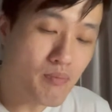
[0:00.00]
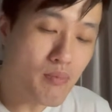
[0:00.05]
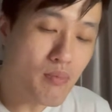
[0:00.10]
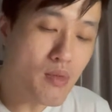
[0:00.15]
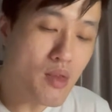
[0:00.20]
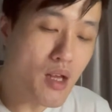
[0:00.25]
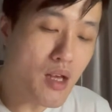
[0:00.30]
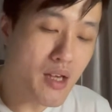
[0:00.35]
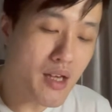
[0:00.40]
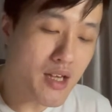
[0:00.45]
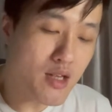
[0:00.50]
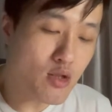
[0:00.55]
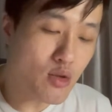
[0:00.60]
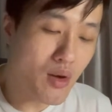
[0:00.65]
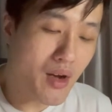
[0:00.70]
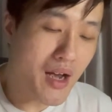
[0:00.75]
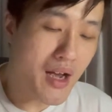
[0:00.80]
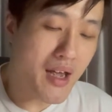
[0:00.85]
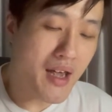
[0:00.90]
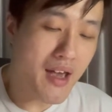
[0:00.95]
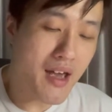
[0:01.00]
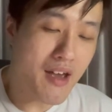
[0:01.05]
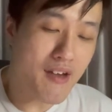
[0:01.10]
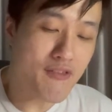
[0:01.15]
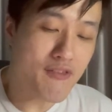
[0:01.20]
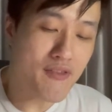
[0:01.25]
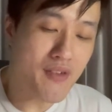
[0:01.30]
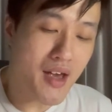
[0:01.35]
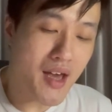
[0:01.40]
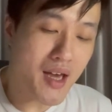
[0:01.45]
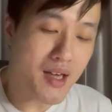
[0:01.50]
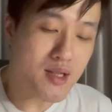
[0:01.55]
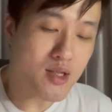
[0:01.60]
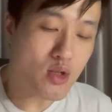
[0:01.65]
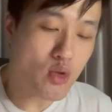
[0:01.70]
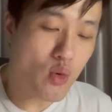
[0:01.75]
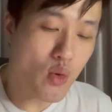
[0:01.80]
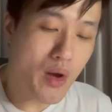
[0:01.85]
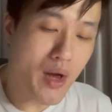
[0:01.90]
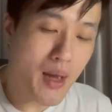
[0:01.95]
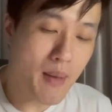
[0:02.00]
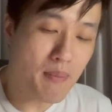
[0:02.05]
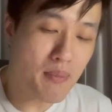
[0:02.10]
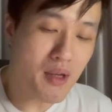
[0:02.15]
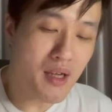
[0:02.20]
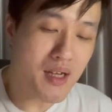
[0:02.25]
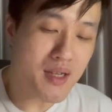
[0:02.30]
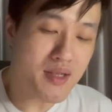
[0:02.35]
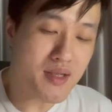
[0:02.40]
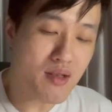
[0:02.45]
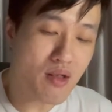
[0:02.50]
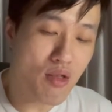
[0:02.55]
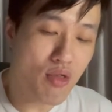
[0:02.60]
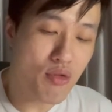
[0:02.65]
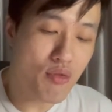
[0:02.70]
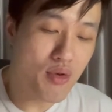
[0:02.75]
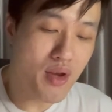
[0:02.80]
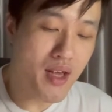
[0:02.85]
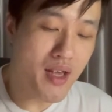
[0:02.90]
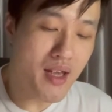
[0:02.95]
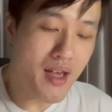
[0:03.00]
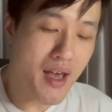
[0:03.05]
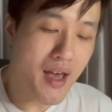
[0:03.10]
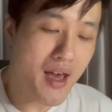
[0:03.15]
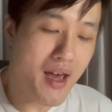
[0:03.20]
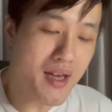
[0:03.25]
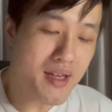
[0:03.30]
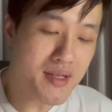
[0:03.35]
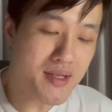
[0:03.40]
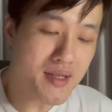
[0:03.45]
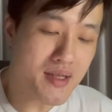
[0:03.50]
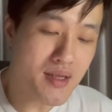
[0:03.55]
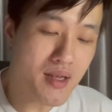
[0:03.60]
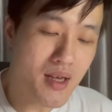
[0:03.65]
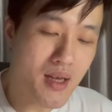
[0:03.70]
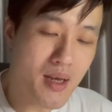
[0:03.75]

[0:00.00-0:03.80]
Okay, so I have x squared plus 3x